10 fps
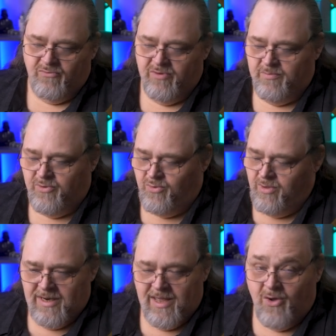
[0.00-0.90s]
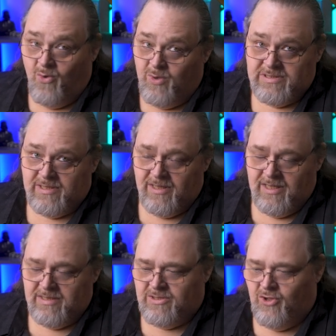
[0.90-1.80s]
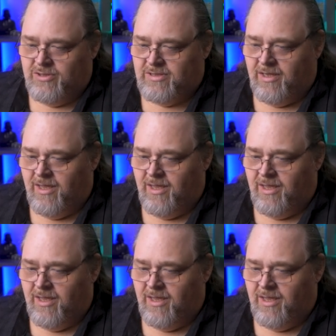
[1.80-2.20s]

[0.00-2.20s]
reboot, and I always delay it as long as I